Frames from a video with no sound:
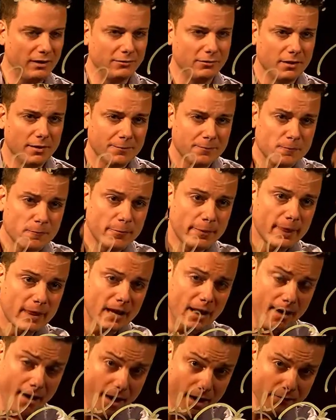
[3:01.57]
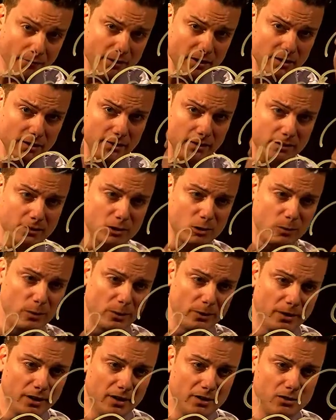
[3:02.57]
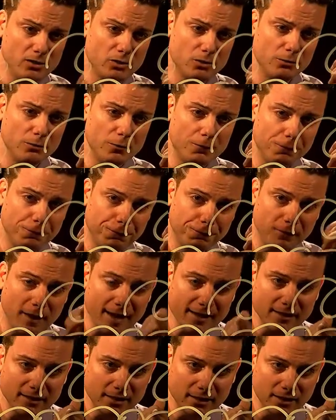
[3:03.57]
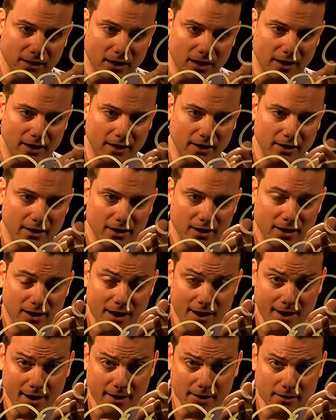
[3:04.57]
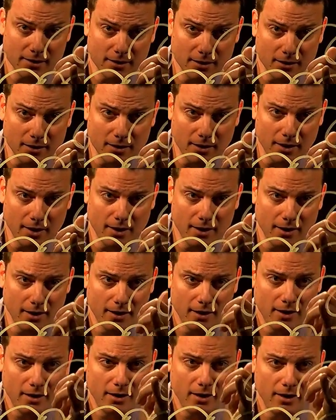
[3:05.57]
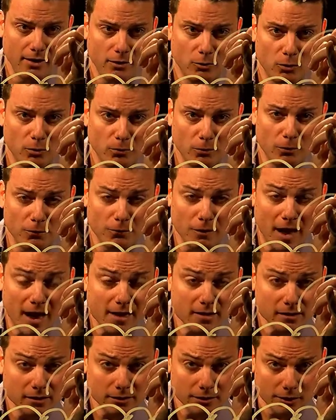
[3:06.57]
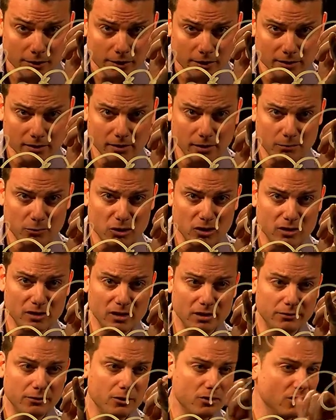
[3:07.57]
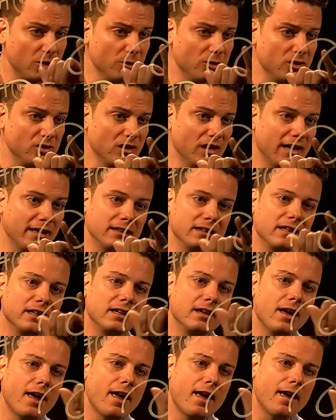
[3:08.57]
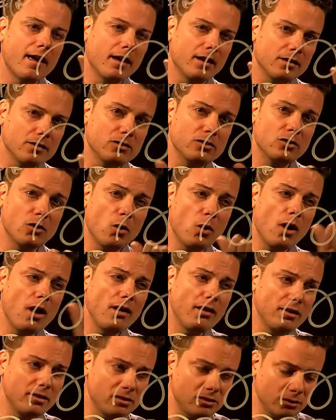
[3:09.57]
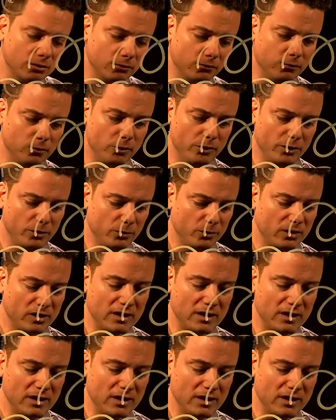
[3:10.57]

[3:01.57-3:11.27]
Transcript: of having the experience, reflecting on it, acting on it, and then revising our assumptions ever so slightly, and so on and so forth